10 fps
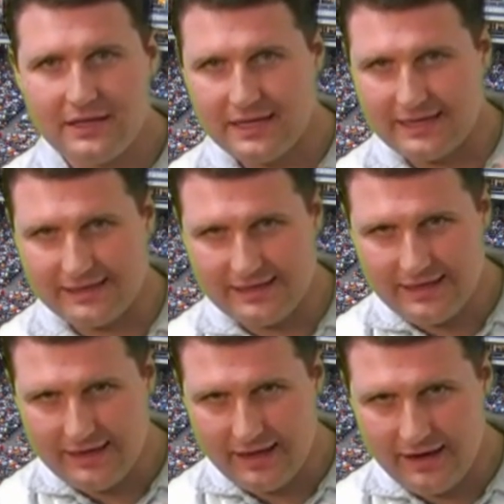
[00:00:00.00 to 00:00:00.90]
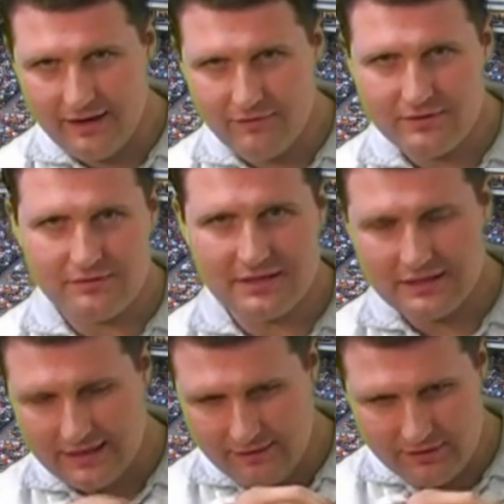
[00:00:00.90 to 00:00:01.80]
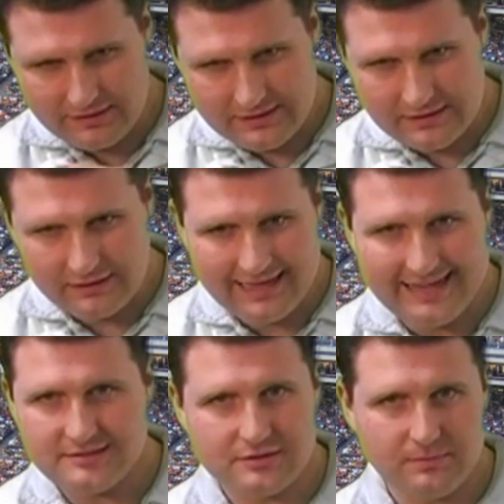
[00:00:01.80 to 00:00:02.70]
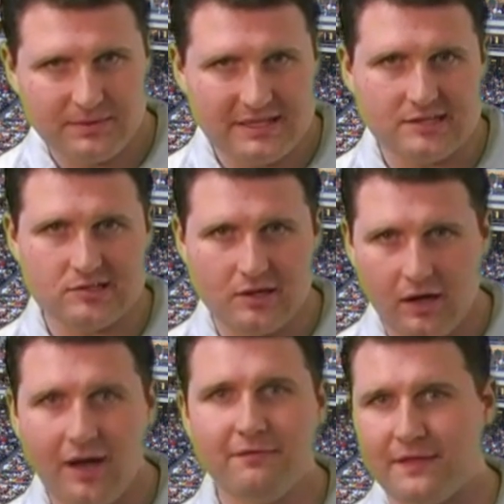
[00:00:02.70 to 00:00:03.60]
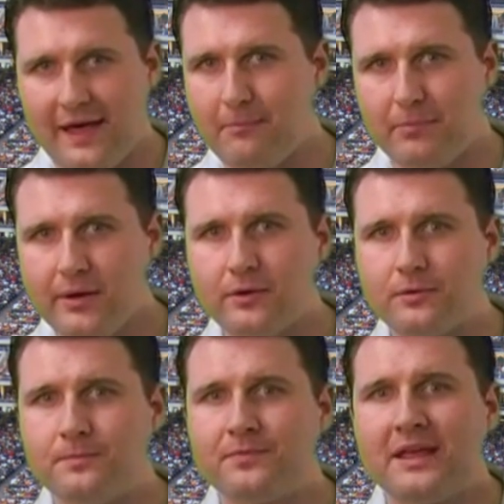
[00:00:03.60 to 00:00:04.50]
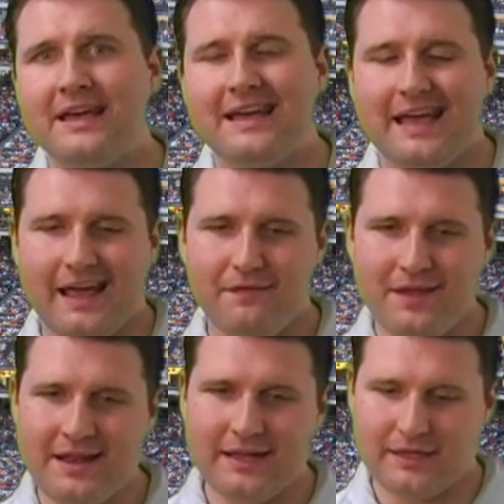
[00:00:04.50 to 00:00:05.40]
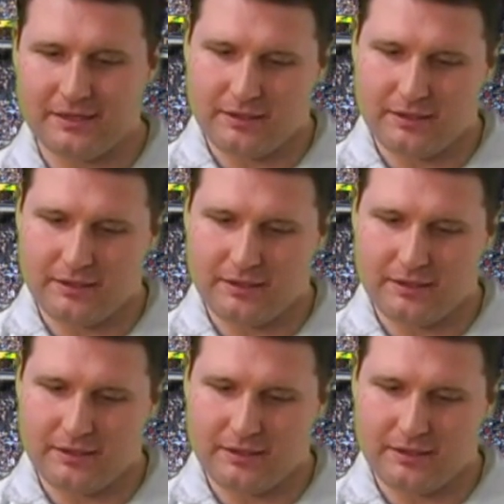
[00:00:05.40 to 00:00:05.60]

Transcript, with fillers: and get everything, every little last little piece off of that bone. And then it